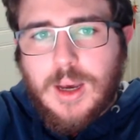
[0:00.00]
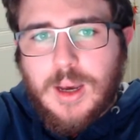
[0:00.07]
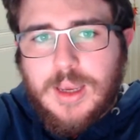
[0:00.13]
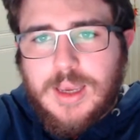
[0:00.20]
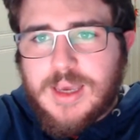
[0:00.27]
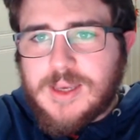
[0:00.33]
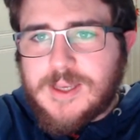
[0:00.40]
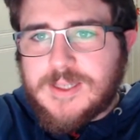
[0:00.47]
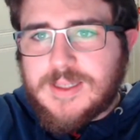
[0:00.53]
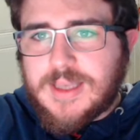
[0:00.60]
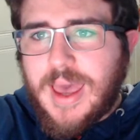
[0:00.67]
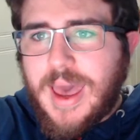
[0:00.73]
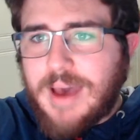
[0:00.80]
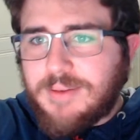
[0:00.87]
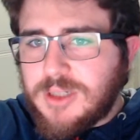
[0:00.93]
is
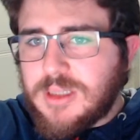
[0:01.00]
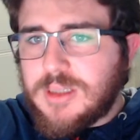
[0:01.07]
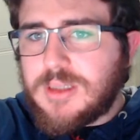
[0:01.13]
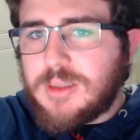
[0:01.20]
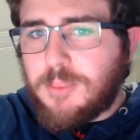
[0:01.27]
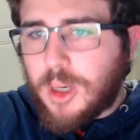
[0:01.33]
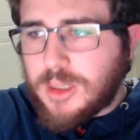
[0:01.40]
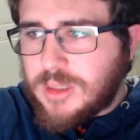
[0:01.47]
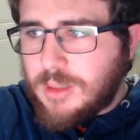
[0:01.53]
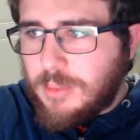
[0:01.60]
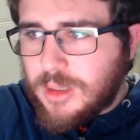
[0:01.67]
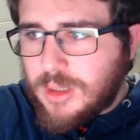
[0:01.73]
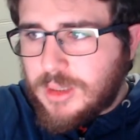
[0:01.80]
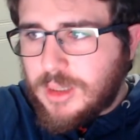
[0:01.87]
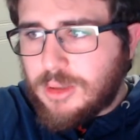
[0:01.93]
having the
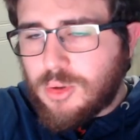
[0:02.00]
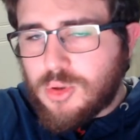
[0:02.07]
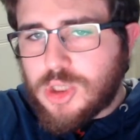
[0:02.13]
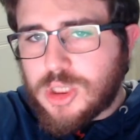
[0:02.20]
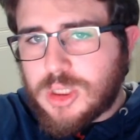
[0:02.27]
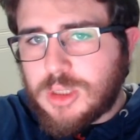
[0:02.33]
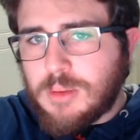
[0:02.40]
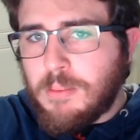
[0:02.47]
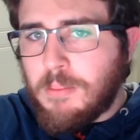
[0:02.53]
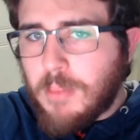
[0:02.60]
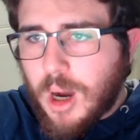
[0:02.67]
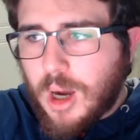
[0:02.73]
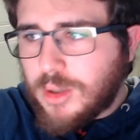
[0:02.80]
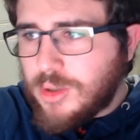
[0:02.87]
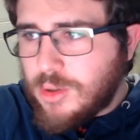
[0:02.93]
possibility to just
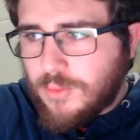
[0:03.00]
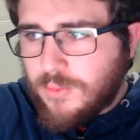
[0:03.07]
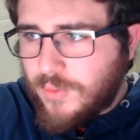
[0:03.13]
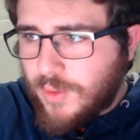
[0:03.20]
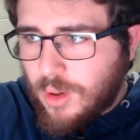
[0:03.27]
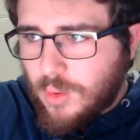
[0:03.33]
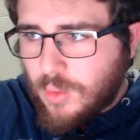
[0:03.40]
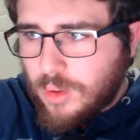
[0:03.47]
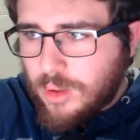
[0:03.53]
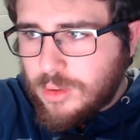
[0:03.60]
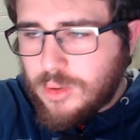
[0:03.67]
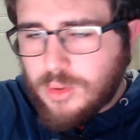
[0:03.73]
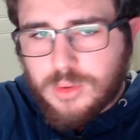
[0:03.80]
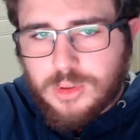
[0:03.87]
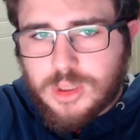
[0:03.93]
mod your phone,
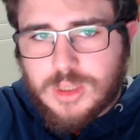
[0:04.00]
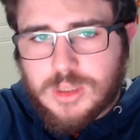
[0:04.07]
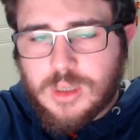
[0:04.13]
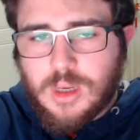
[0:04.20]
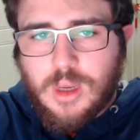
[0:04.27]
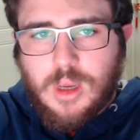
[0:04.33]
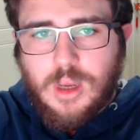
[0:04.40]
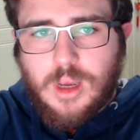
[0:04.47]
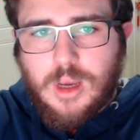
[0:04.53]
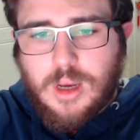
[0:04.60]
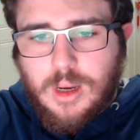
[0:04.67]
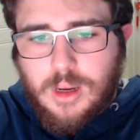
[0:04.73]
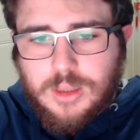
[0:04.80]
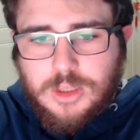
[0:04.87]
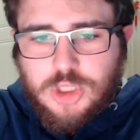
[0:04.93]
to just
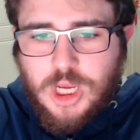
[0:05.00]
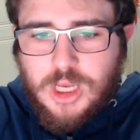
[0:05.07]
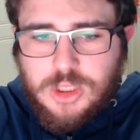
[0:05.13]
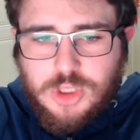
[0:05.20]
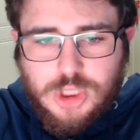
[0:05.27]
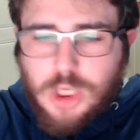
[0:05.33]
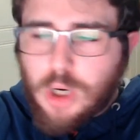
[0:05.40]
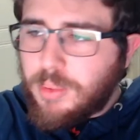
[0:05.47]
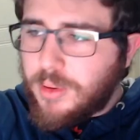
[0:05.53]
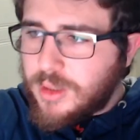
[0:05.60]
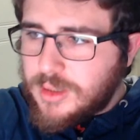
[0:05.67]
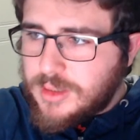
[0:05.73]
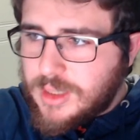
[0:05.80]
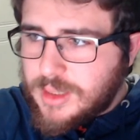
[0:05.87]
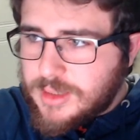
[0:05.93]
change the
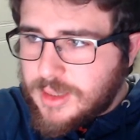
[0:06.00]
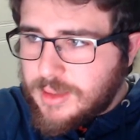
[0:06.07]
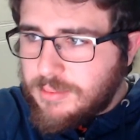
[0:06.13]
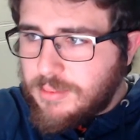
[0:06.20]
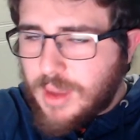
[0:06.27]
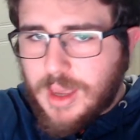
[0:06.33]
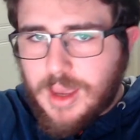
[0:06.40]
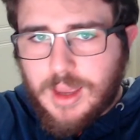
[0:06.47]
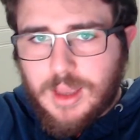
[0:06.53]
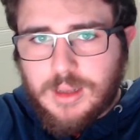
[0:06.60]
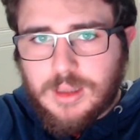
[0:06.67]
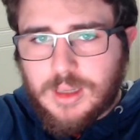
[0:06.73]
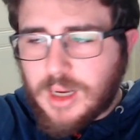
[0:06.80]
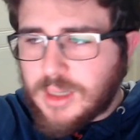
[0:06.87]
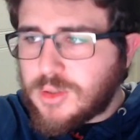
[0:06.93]
operating system
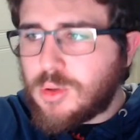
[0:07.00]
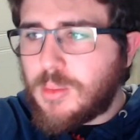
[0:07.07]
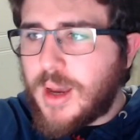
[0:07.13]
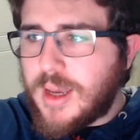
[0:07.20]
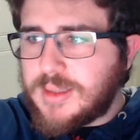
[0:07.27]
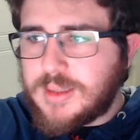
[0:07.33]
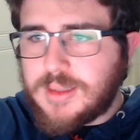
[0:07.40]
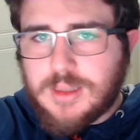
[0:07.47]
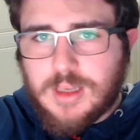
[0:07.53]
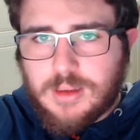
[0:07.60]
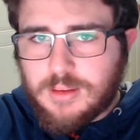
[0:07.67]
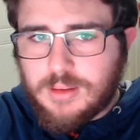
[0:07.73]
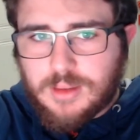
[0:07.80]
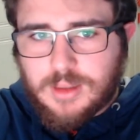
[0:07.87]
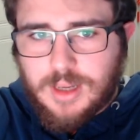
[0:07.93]
and customize
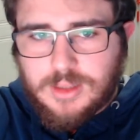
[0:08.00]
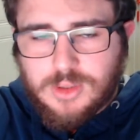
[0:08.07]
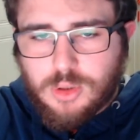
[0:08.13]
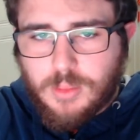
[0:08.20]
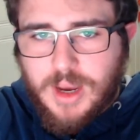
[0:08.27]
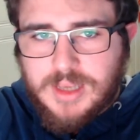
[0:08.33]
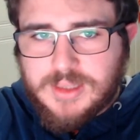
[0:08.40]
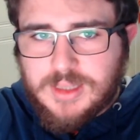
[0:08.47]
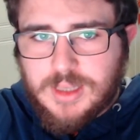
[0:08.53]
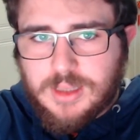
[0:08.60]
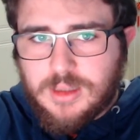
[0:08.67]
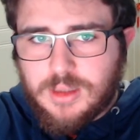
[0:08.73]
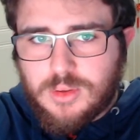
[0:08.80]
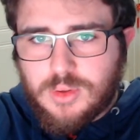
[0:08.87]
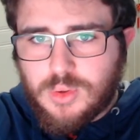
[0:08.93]

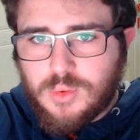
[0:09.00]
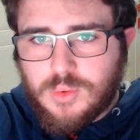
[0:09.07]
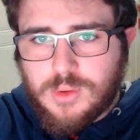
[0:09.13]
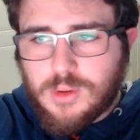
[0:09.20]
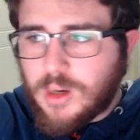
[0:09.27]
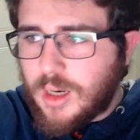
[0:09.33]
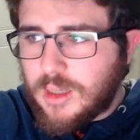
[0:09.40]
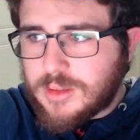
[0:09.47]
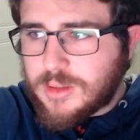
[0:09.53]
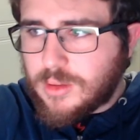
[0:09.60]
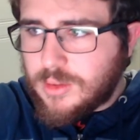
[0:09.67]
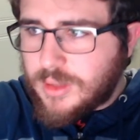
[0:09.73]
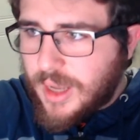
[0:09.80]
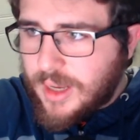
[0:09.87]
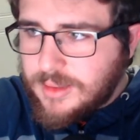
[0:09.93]
it to your heart's
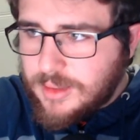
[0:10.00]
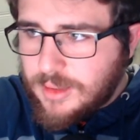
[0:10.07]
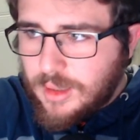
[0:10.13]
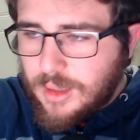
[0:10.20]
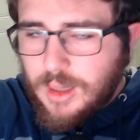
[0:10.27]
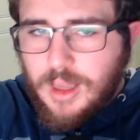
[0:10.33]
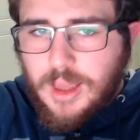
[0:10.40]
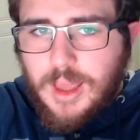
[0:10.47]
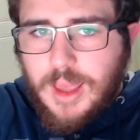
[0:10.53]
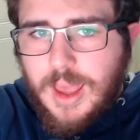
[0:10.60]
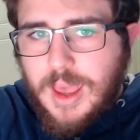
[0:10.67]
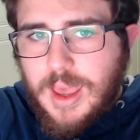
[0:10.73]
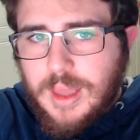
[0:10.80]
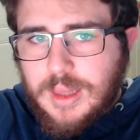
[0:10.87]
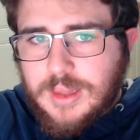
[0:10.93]
content.
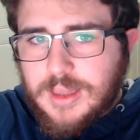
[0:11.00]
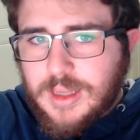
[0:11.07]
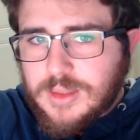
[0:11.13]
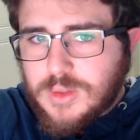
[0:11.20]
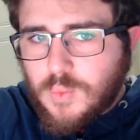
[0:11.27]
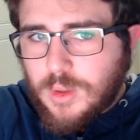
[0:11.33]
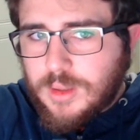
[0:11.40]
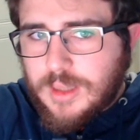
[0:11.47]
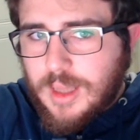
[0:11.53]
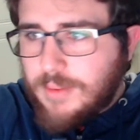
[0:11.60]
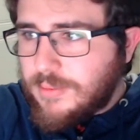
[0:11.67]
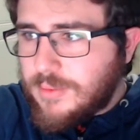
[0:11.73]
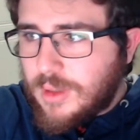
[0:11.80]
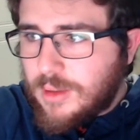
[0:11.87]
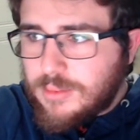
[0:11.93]
And that's what
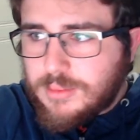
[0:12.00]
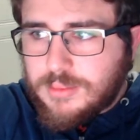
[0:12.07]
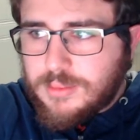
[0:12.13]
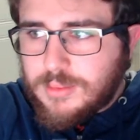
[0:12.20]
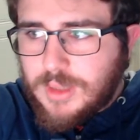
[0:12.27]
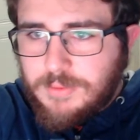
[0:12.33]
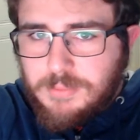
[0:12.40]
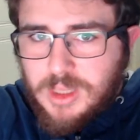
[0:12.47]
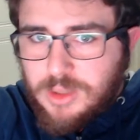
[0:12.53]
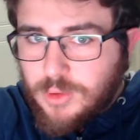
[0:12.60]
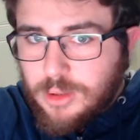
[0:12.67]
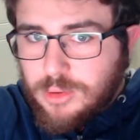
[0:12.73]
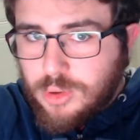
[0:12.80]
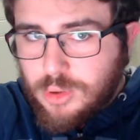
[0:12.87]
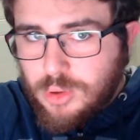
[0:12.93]
they've been
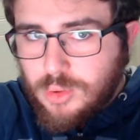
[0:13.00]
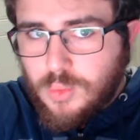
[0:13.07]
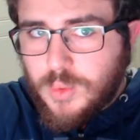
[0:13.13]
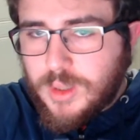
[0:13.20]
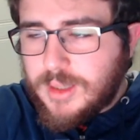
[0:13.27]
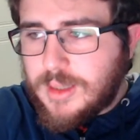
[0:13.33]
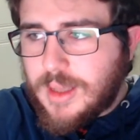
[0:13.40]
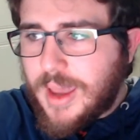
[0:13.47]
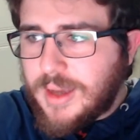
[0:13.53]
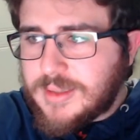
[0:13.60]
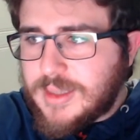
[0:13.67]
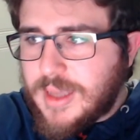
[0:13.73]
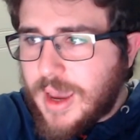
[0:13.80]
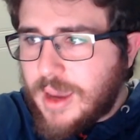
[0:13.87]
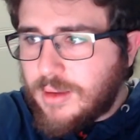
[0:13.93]
trying to do with
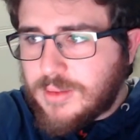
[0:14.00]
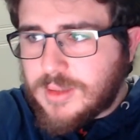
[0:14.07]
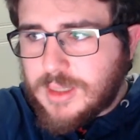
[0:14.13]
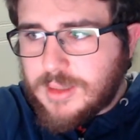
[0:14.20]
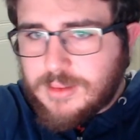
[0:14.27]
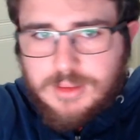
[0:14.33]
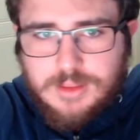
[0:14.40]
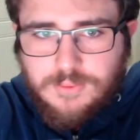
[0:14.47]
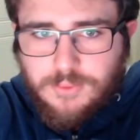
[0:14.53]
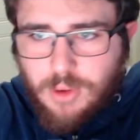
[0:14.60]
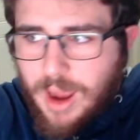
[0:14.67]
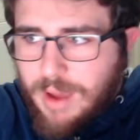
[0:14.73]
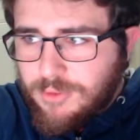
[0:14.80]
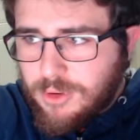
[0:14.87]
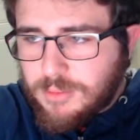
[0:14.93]
XDA since
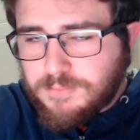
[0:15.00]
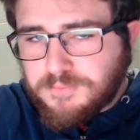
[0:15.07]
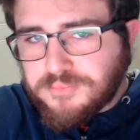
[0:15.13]
forever.